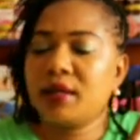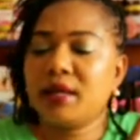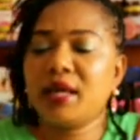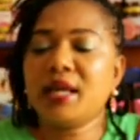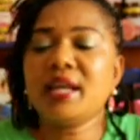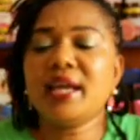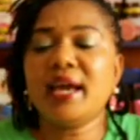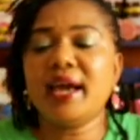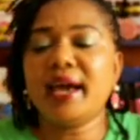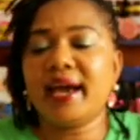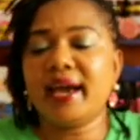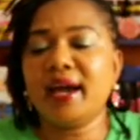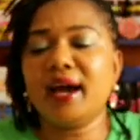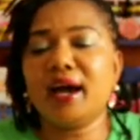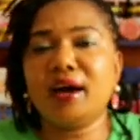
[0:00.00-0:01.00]
In here I
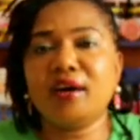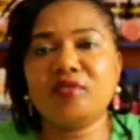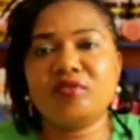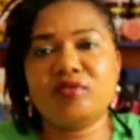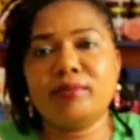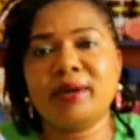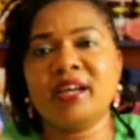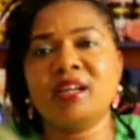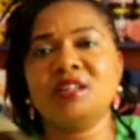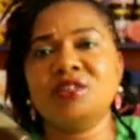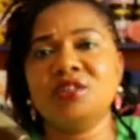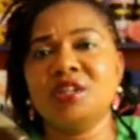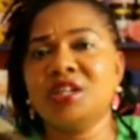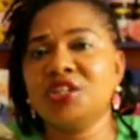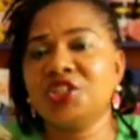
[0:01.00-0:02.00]
have my
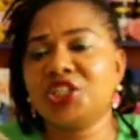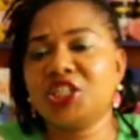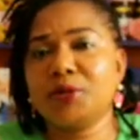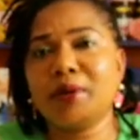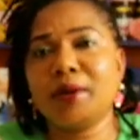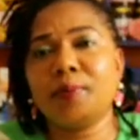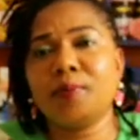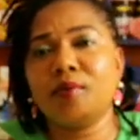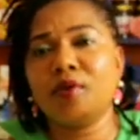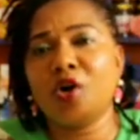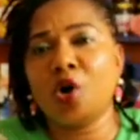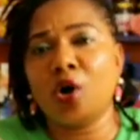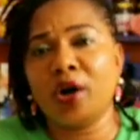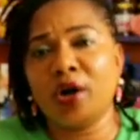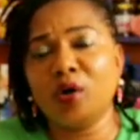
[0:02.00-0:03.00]
Shea Butter
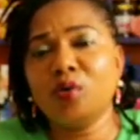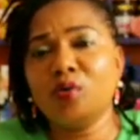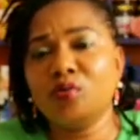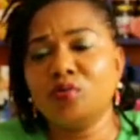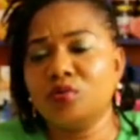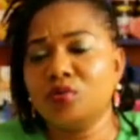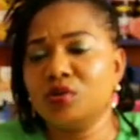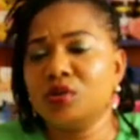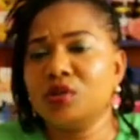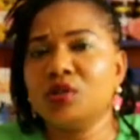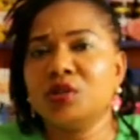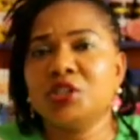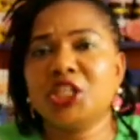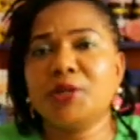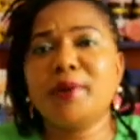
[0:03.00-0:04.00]
oil.
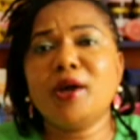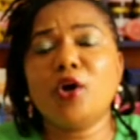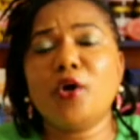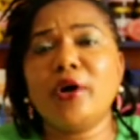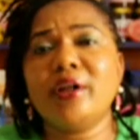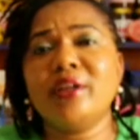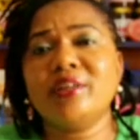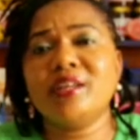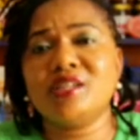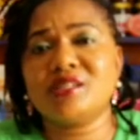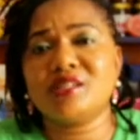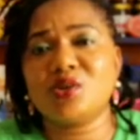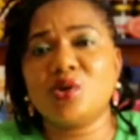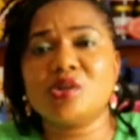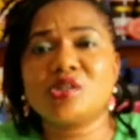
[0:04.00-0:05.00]
Shea Butter oil
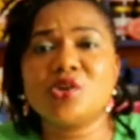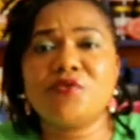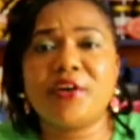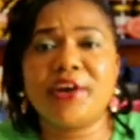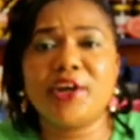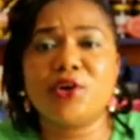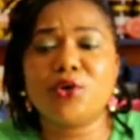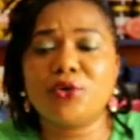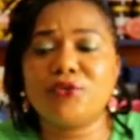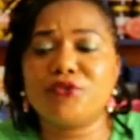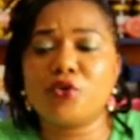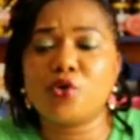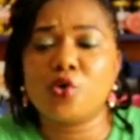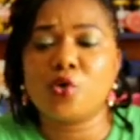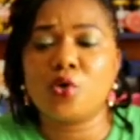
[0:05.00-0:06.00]
is also very good
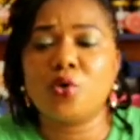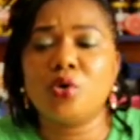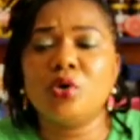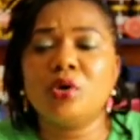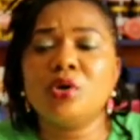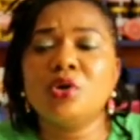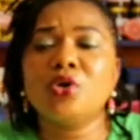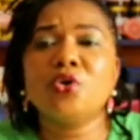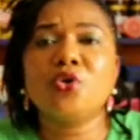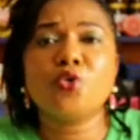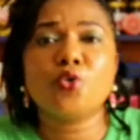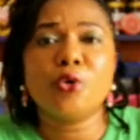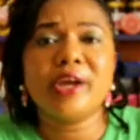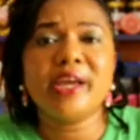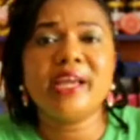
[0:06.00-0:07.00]
for
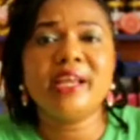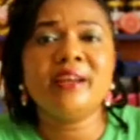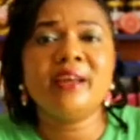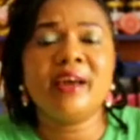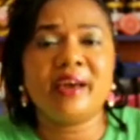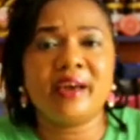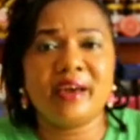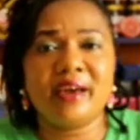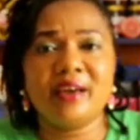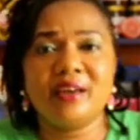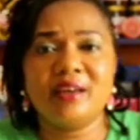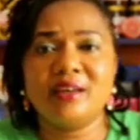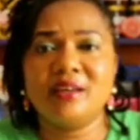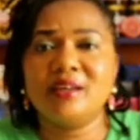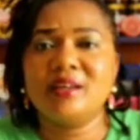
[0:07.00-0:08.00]
growing hair,
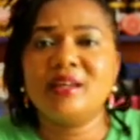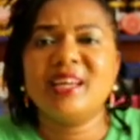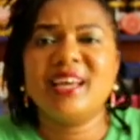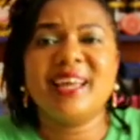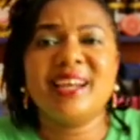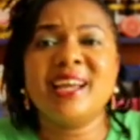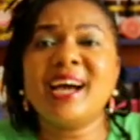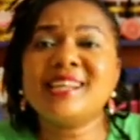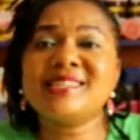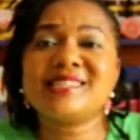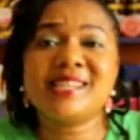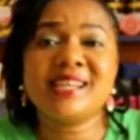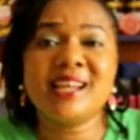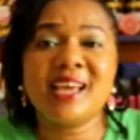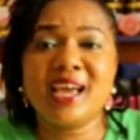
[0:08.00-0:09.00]

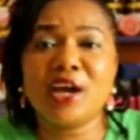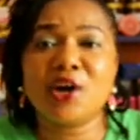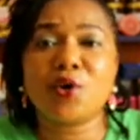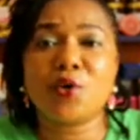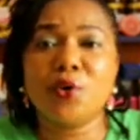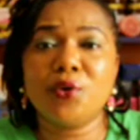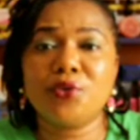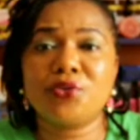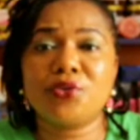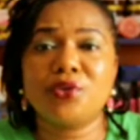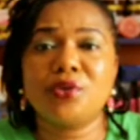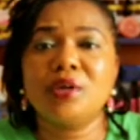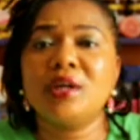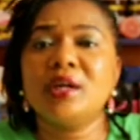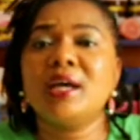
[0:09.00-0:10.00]
enhancing hair growth
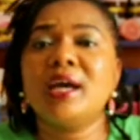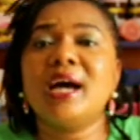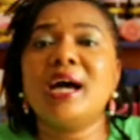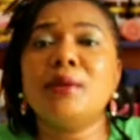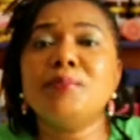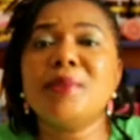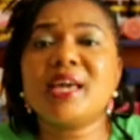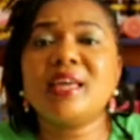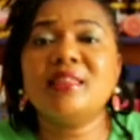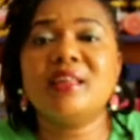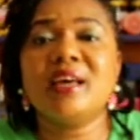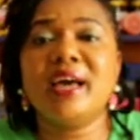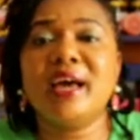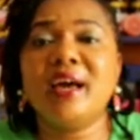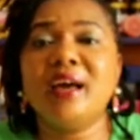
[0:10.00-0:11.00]
and making the
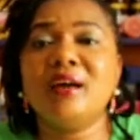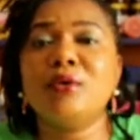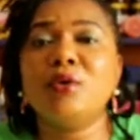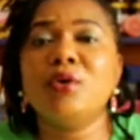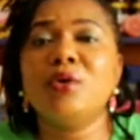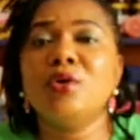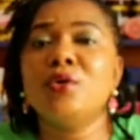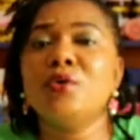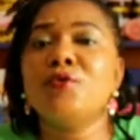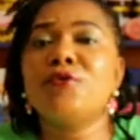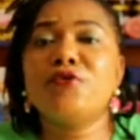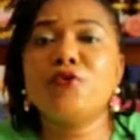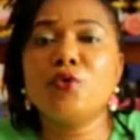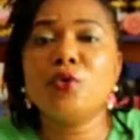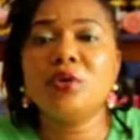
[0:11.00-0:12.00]
hair
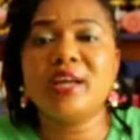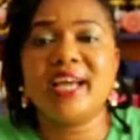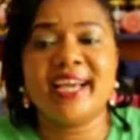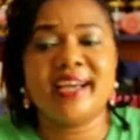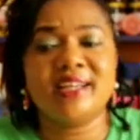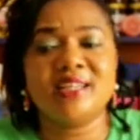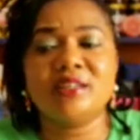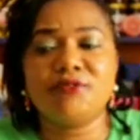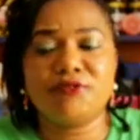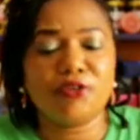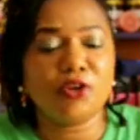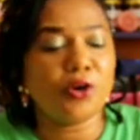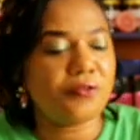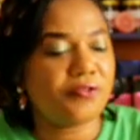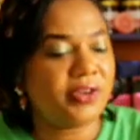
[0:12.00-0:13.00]
full and
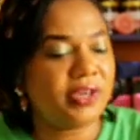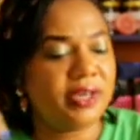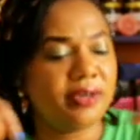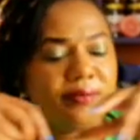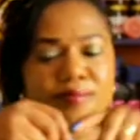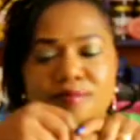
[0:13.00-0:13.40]
fluffy.